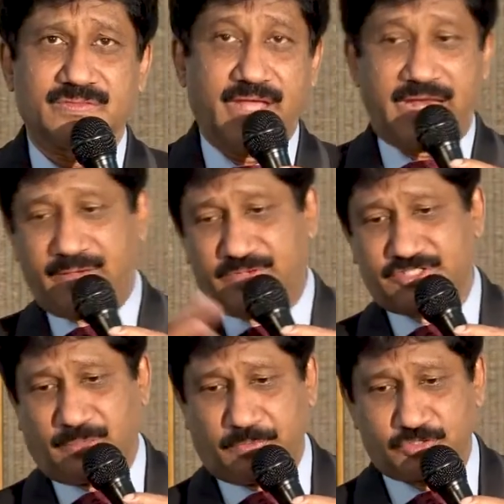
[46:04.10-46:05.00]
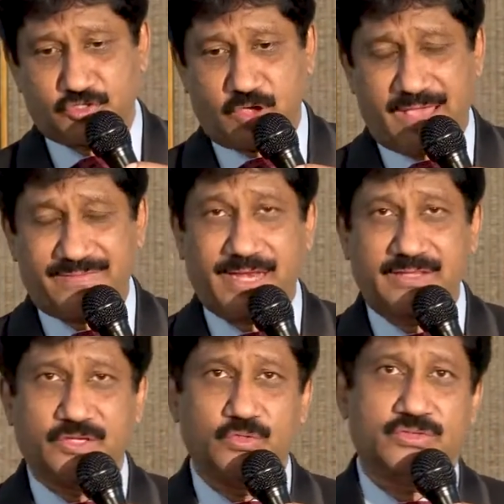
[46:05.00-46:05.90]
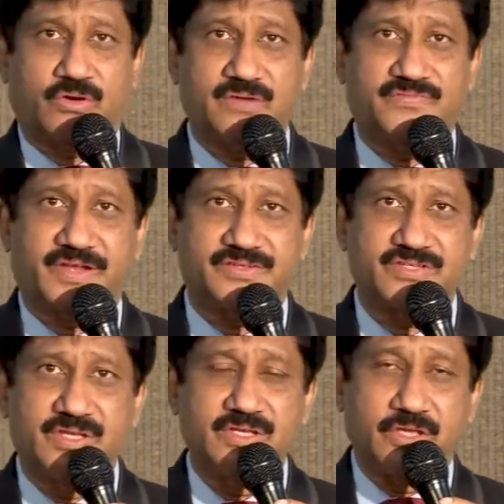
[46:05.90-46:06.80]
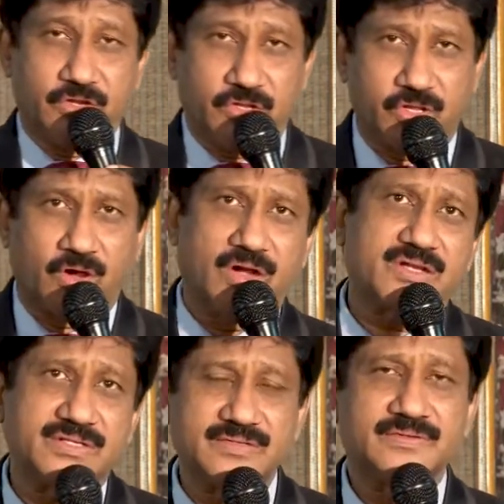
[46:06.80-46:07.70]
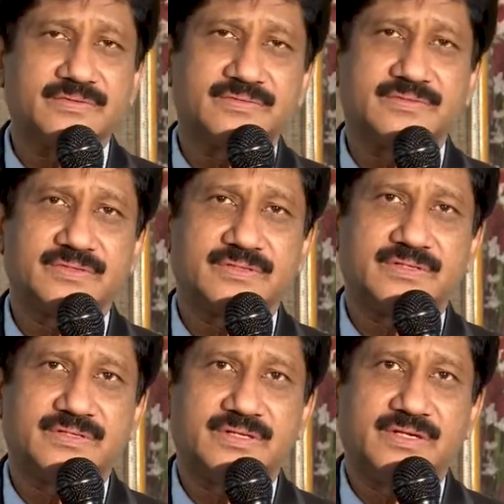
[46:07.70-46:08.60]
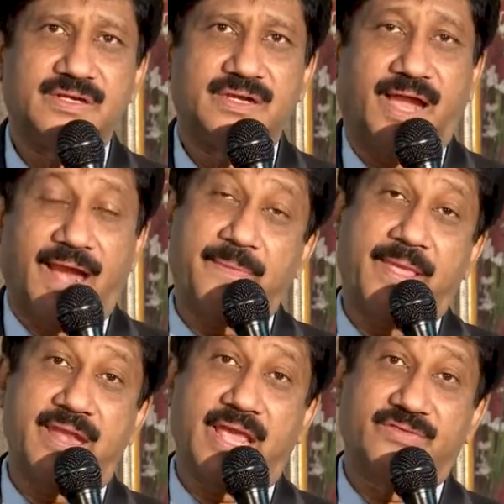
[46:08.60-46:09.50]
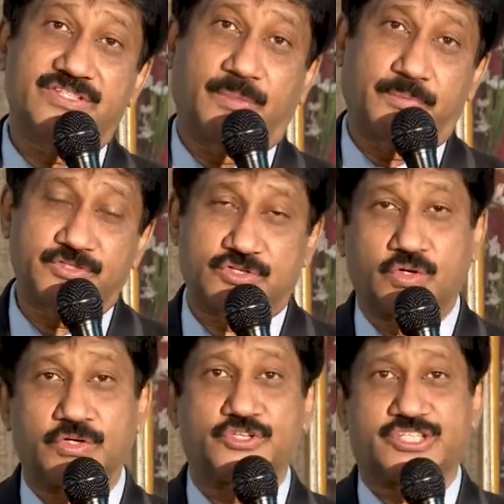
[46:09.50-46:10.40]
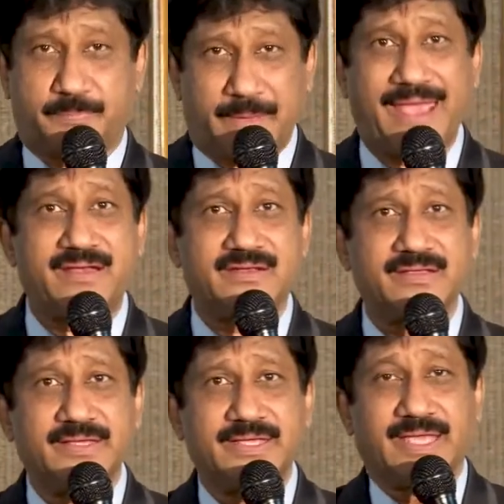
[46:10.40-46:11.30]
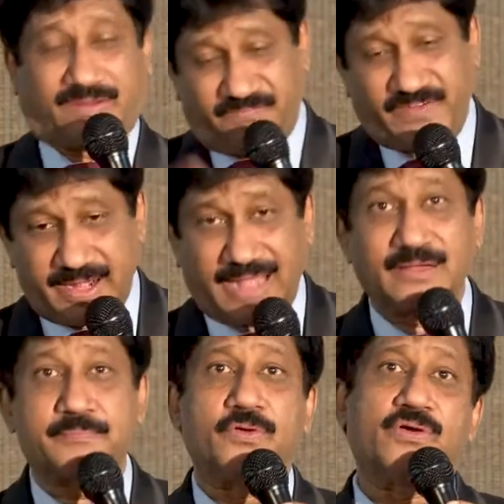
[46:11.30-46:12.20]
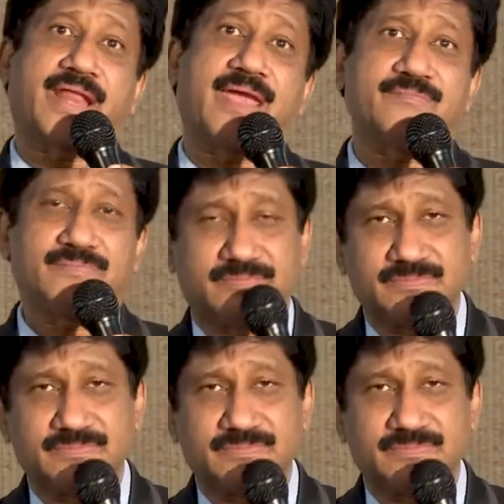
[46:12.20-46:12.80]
Then I was supposed to have another youth conference in New York. And then I was supposed to go to Japan for another program.